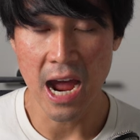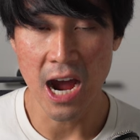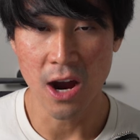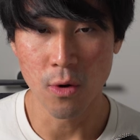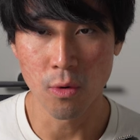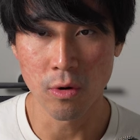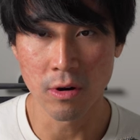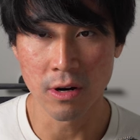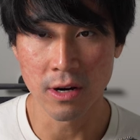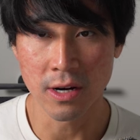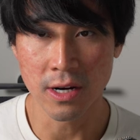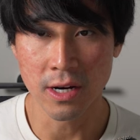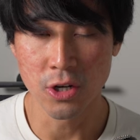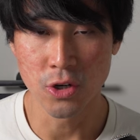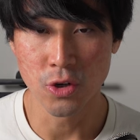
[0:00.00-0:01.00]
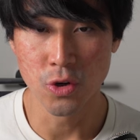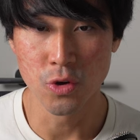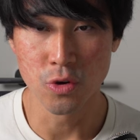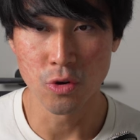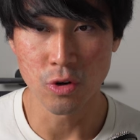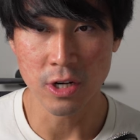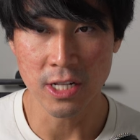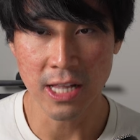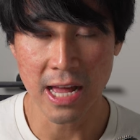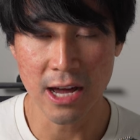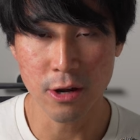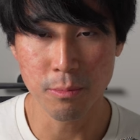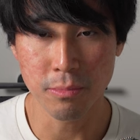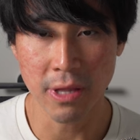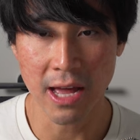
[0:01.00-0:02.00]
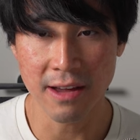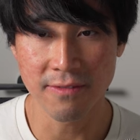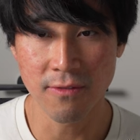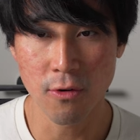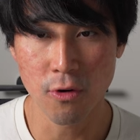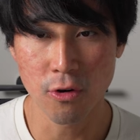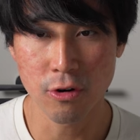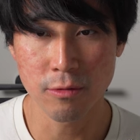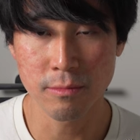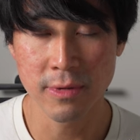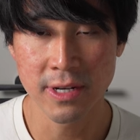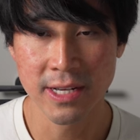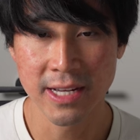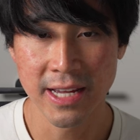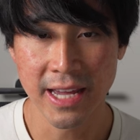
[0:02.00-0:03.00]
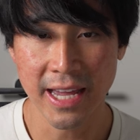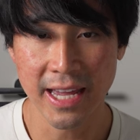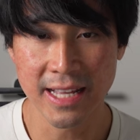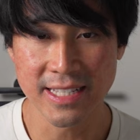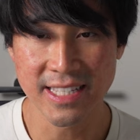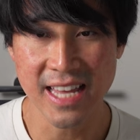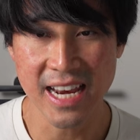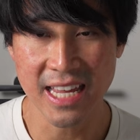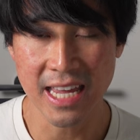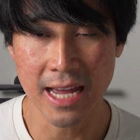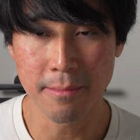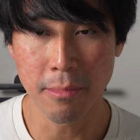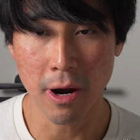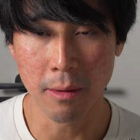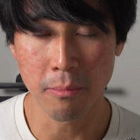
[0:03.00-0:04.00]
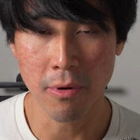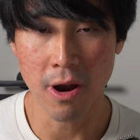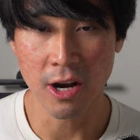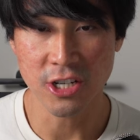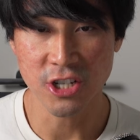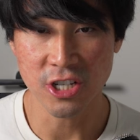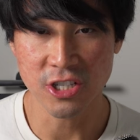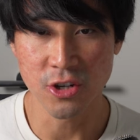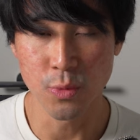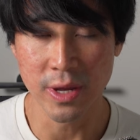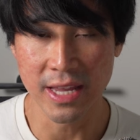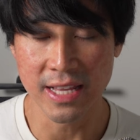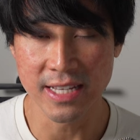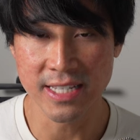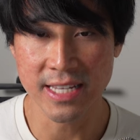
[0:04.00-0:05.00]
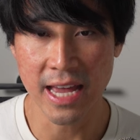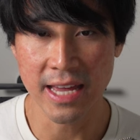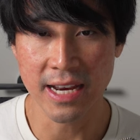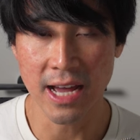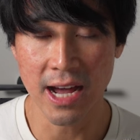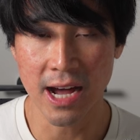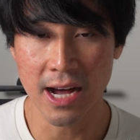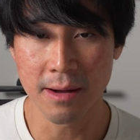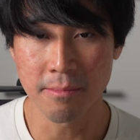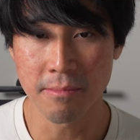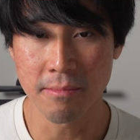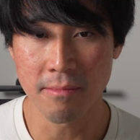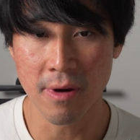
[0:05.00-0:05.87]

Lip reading: our Google Cloud platform and setting up our project so we can set up